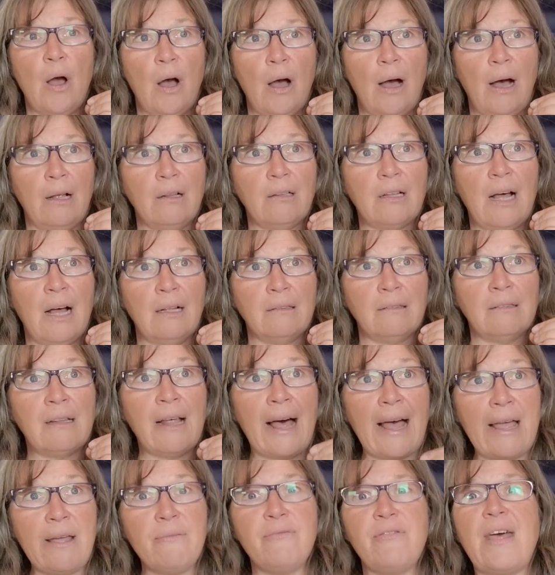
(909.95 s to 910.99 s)

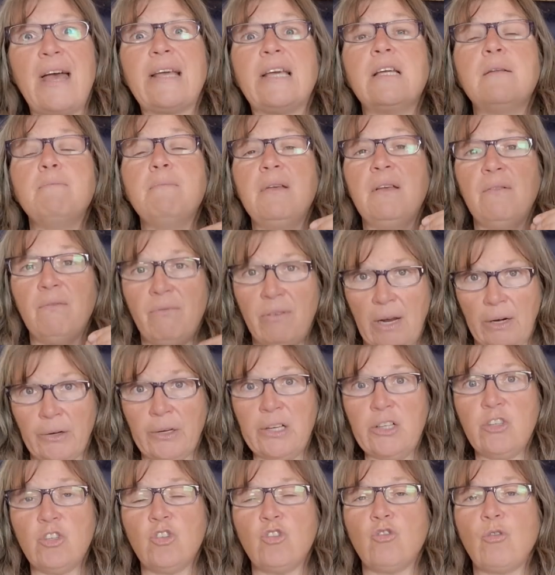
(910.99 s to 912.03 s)
life that can be
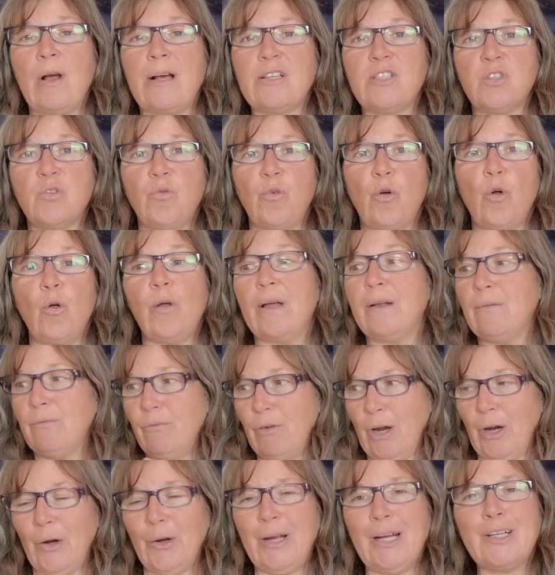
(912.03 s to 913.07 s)
very stressful
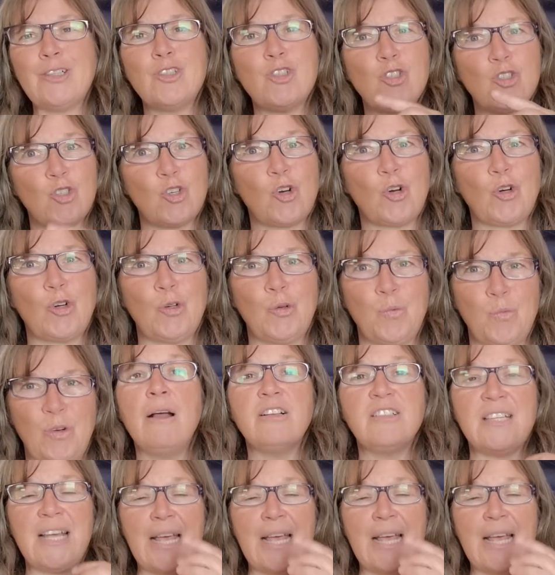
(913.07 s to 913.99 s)
and very uncertain,